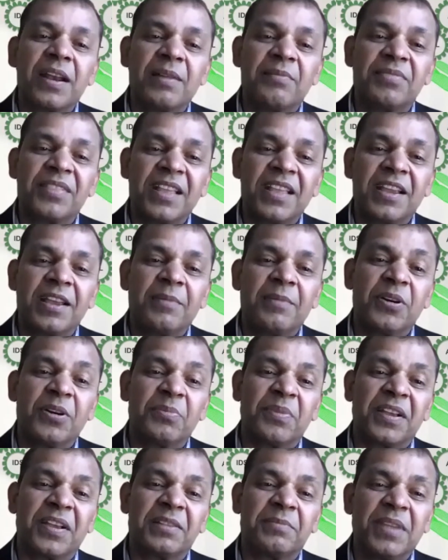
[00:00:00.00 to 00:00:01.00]
of think
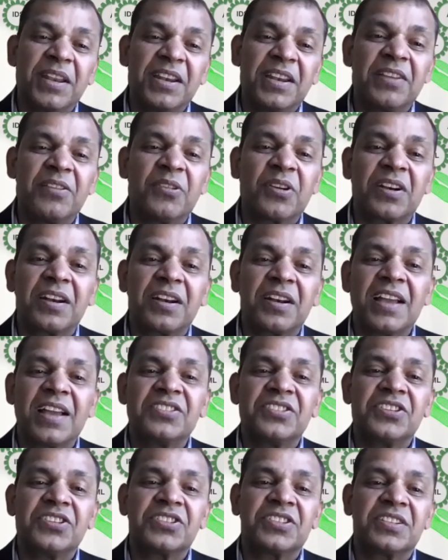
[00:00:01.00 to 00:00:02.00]
about, because many
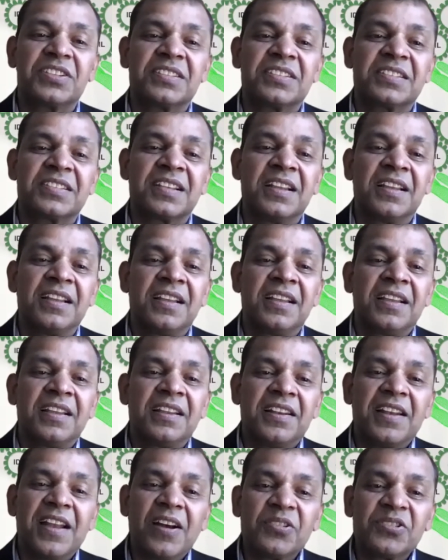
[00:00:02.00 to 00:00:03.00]
organizations
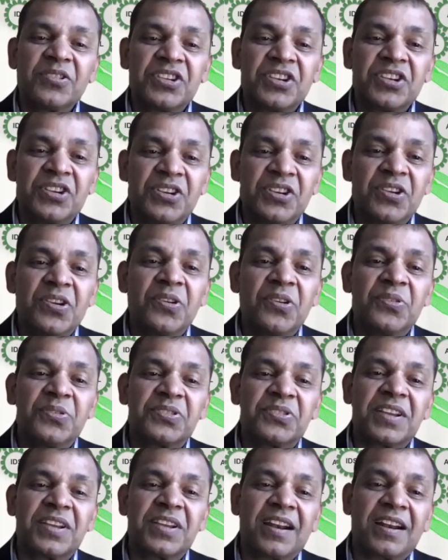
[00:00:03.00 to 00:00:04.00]
now,
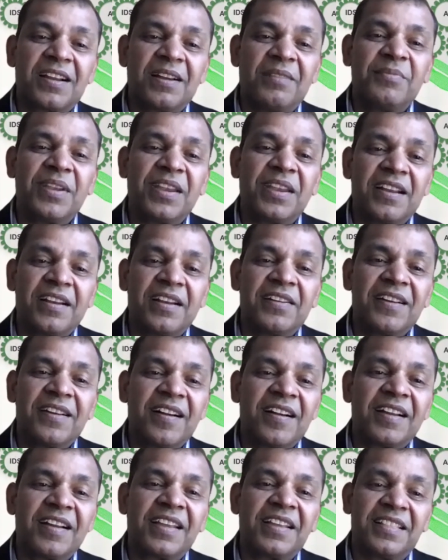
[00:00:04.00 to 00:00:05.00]
CEOs are coming and
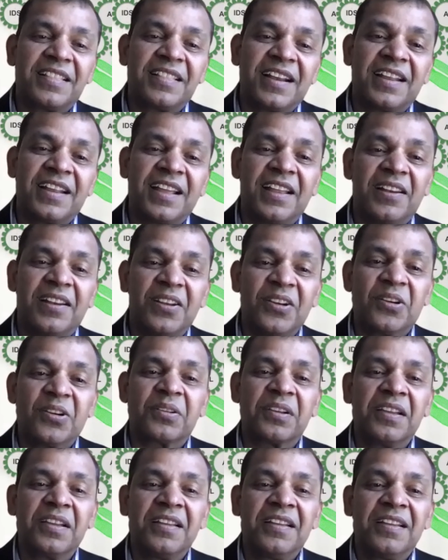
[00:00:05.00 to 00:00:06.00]
talking that, hey,
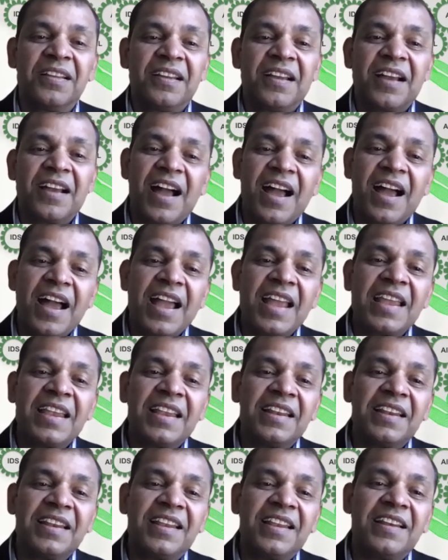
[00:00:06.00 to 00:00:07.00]
look,
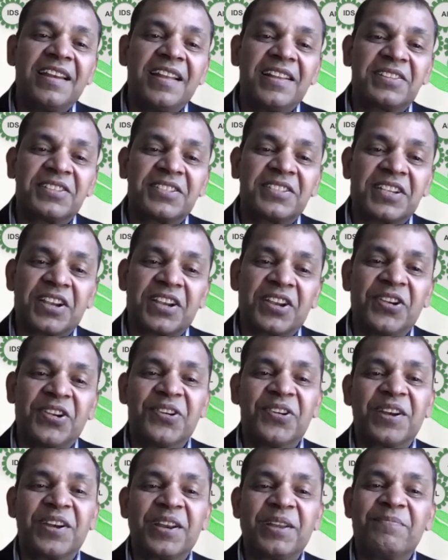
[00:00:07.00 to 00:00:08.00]
I need a
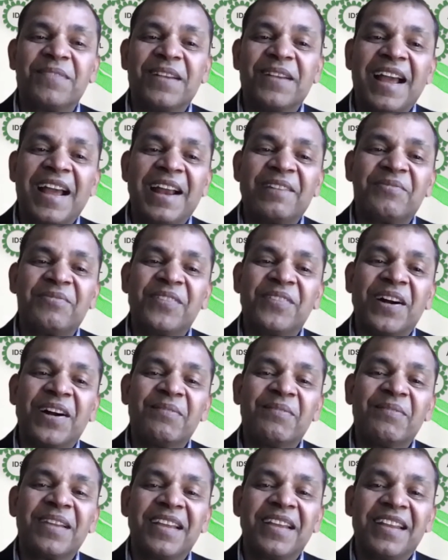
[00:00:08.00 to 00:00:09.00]
security
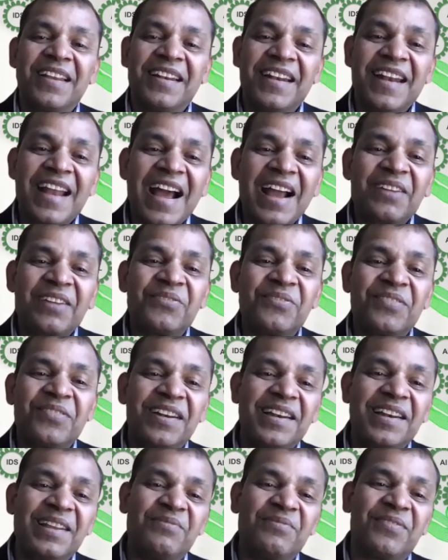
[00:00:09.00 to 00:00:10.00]
platform, not
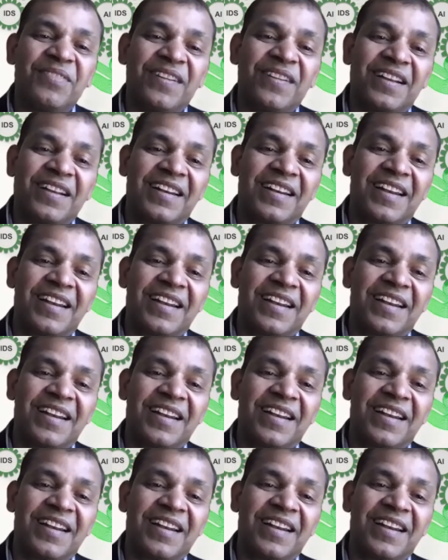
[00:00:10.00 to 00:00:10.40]
only for